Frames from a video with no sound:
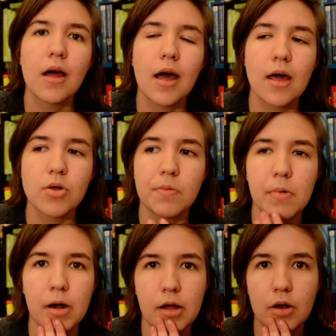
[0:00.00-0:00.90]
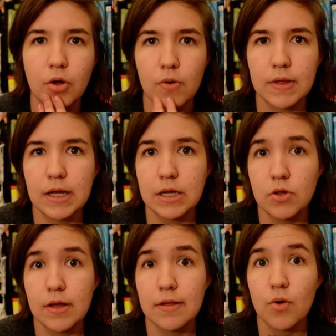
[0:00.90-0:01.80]
uh, Chimamanda Ngozi
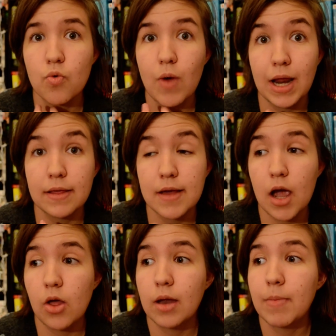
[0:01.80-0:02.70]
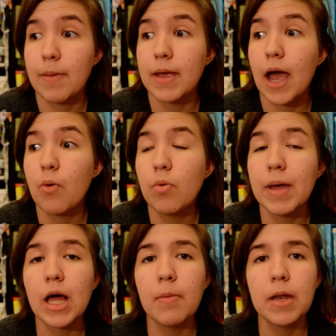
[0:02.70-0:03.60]
Adichie's writing style, and maybe I will
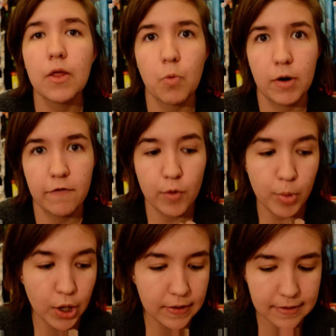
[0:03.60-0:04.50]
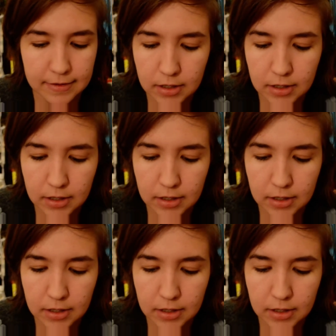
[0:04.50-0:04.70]
pick up another one of her books.